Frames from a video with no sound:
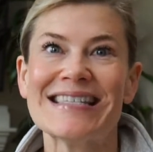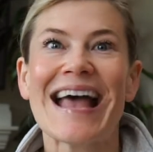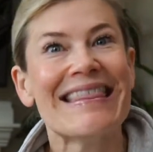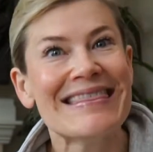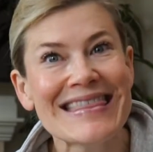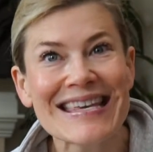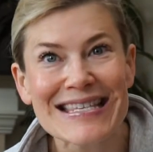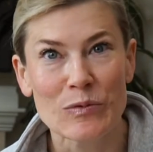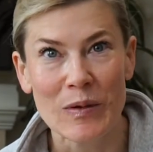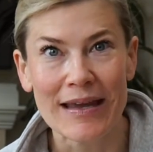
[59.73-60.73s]
and
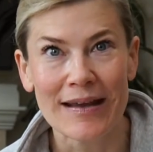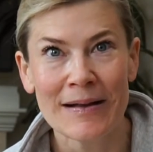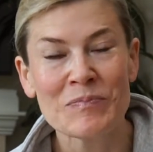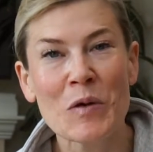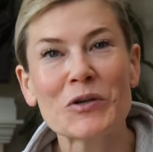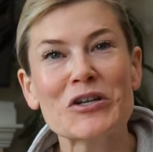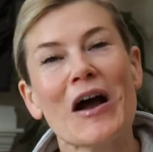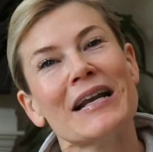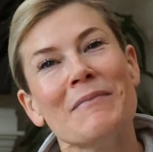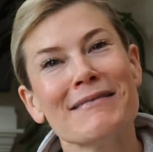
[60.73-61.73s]
this week we're
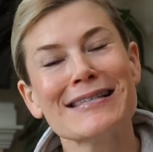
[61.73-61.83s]
talking about